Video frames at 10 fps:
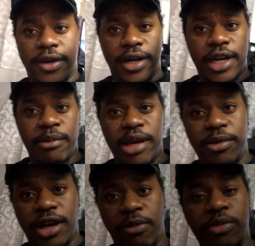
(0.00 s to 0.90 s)
On a
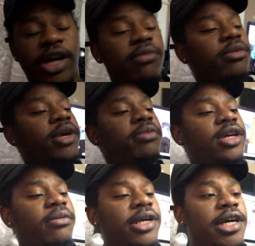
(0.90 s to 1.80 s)
baby cup. We bought him a baby
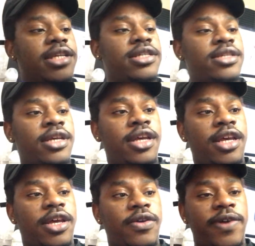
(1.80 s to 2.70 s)
cup because
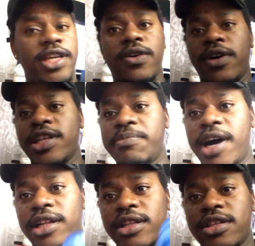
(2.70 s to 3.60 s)
when he hold his
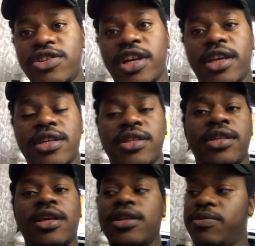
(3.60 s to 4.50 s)
bottle to drink
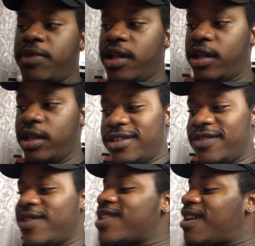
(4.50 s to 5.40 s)
his, his milk.
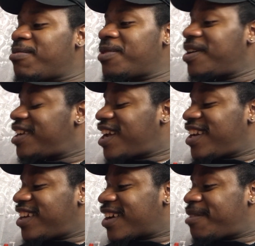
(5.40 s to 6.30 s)
What's up? You hear daddy
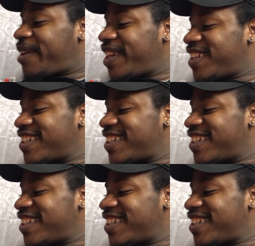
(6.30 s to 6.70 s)
talking about